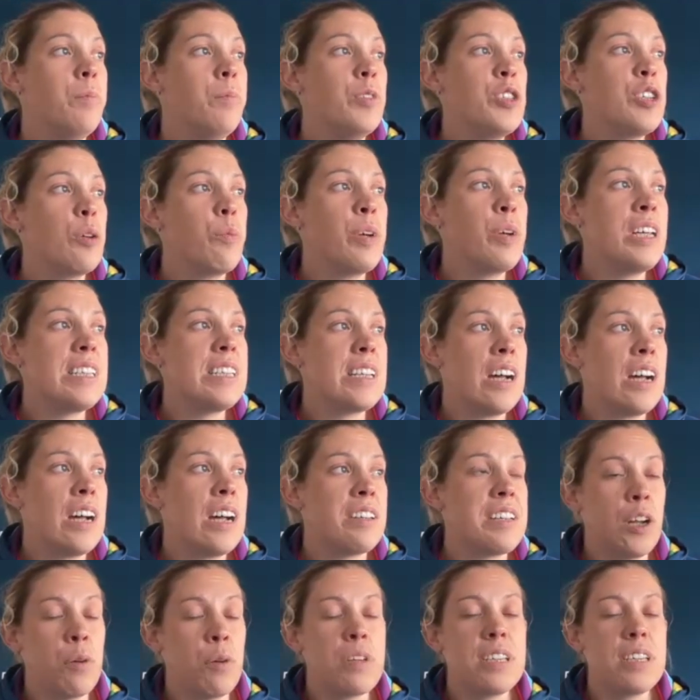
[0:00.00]
So we
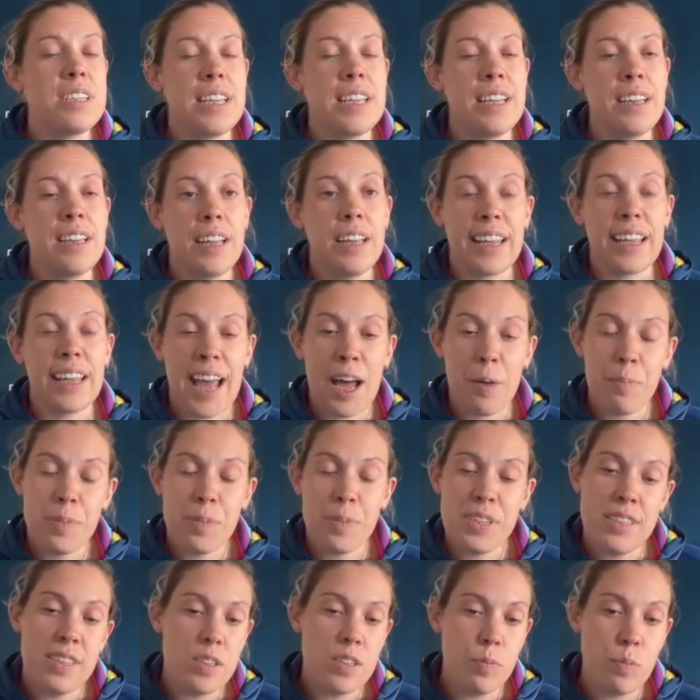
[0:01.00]
started noticing the
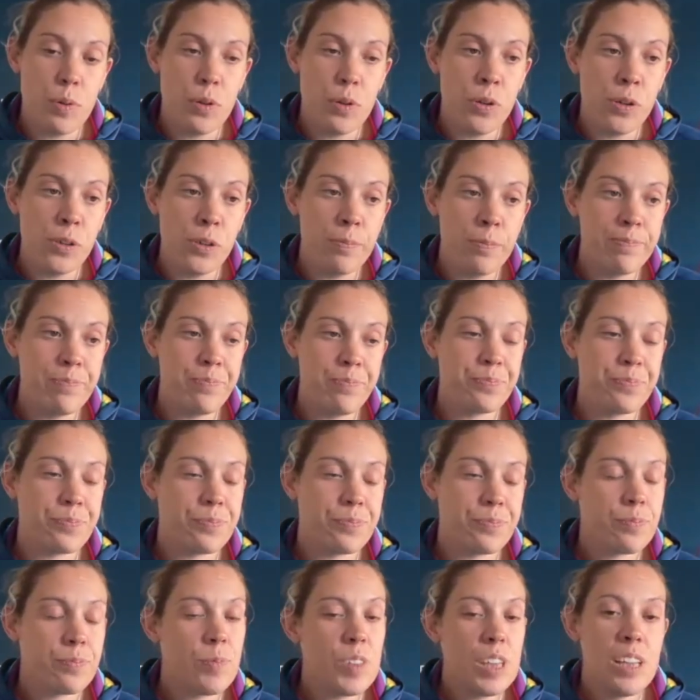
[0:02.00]
gaps in support.
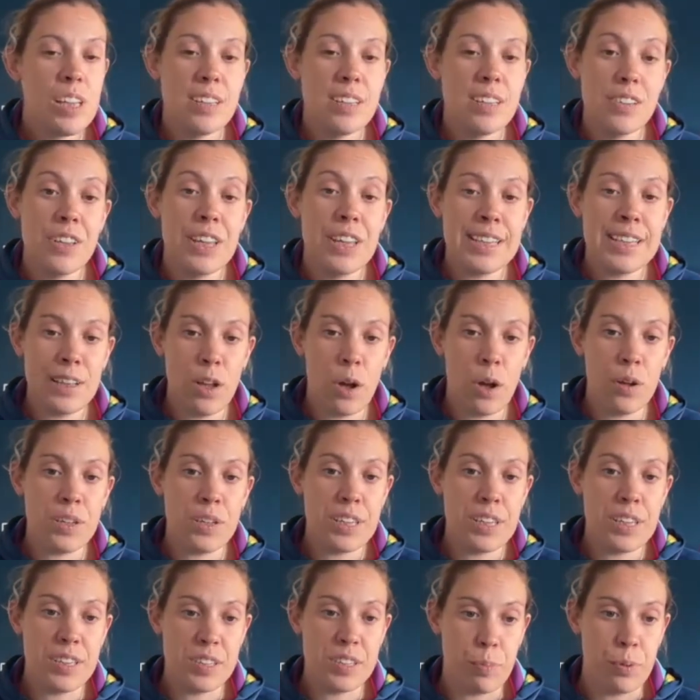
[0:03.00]
So there's lots
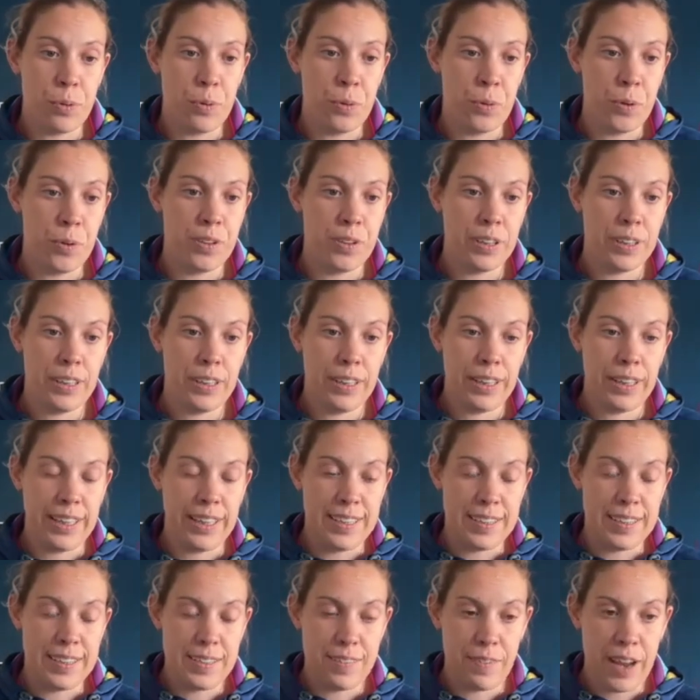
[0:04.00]
of support
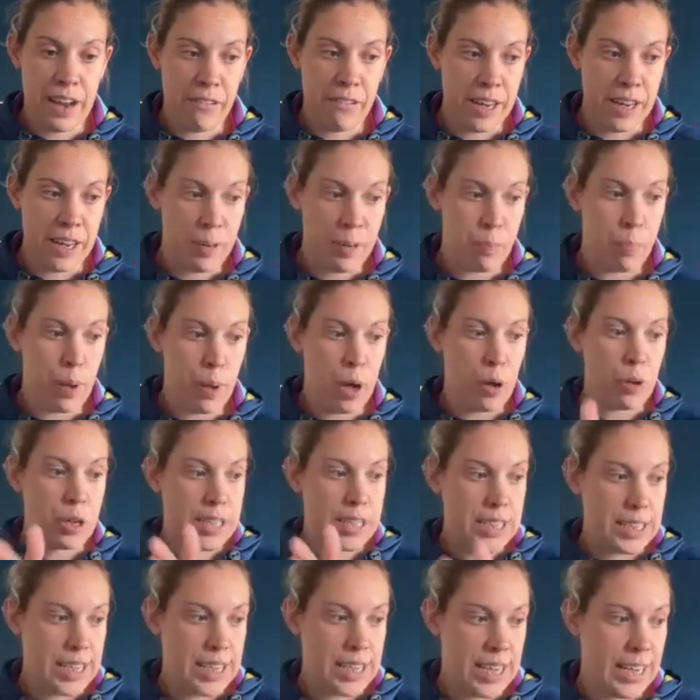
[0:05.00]
that's very
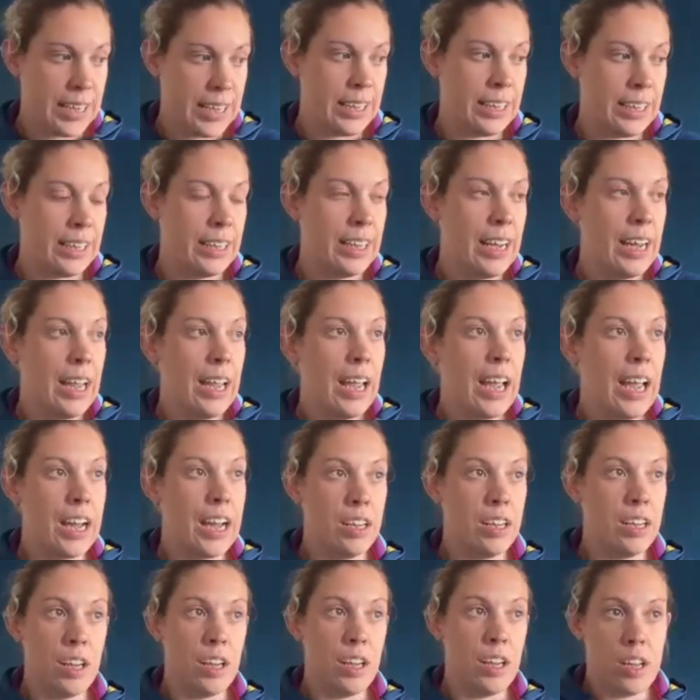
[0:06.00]
boxed in,
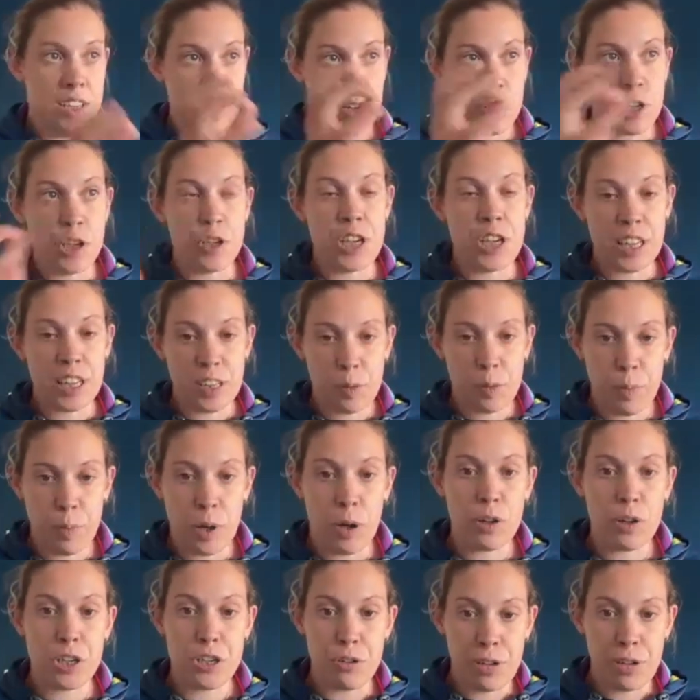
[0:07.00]
and as long as you tick the
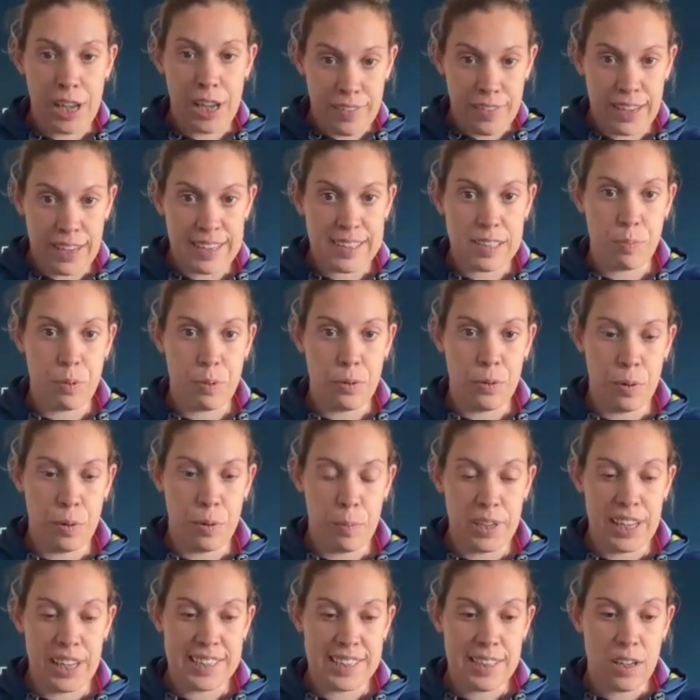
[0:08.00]
box, you get that support.
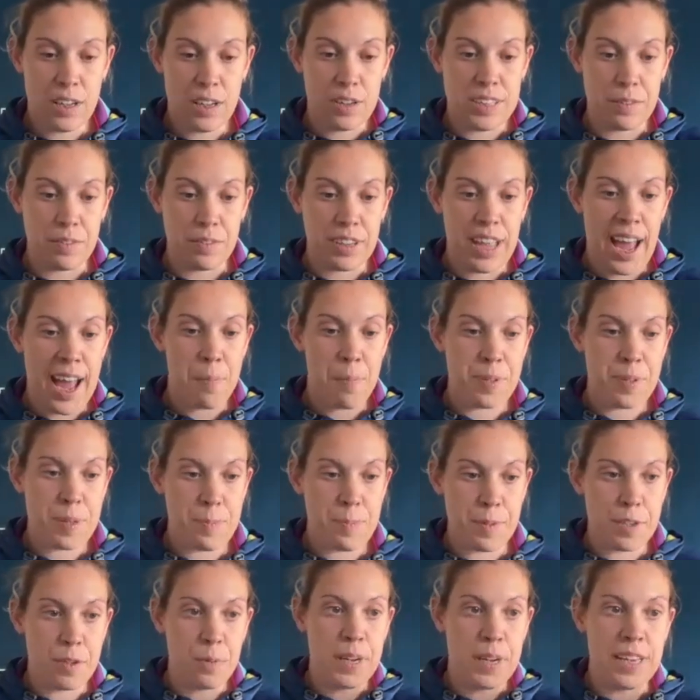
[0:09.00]
But there's lots of gaps
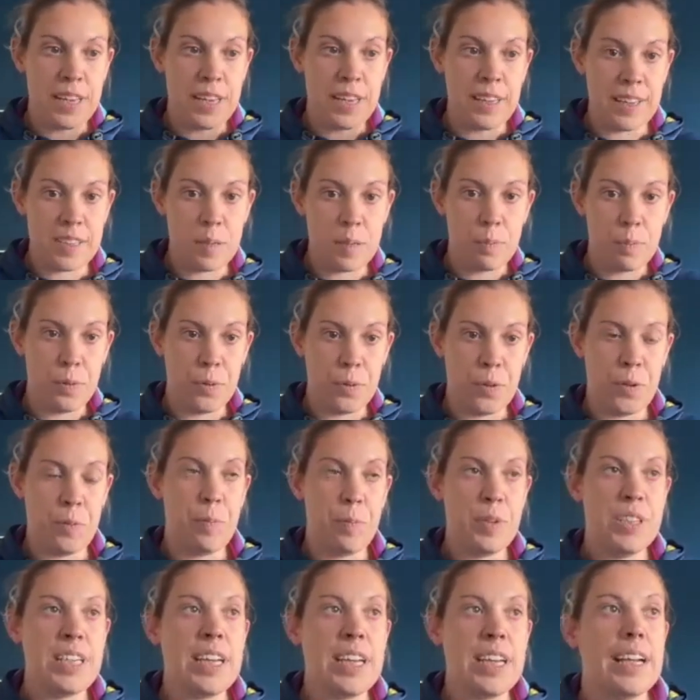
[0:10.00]
between the support,
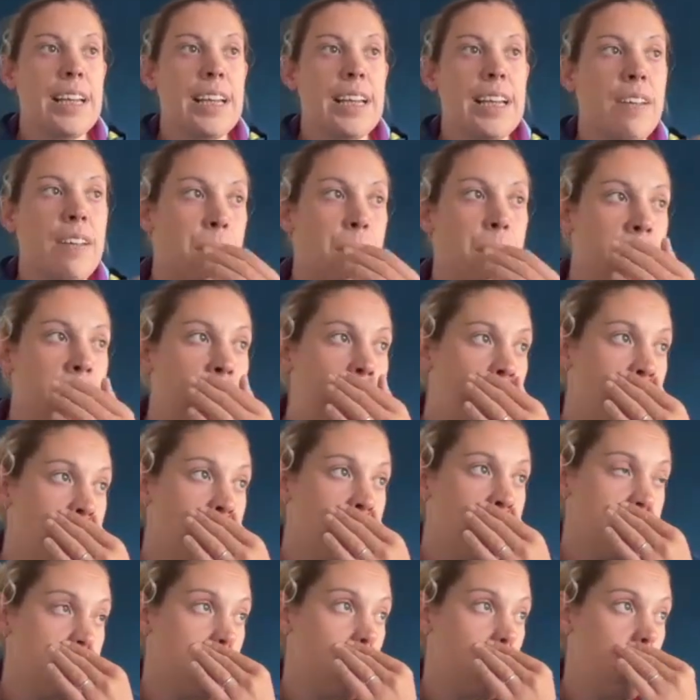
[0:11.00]
particularly for
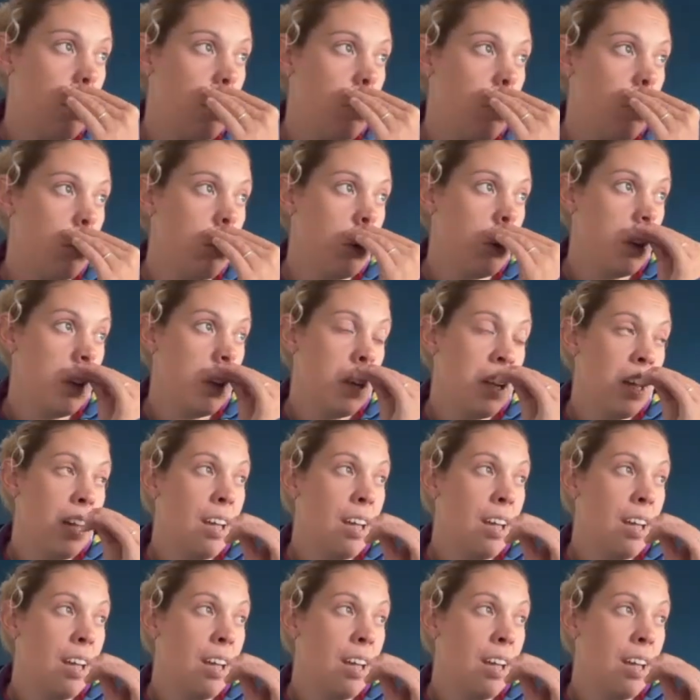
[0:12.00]
parents who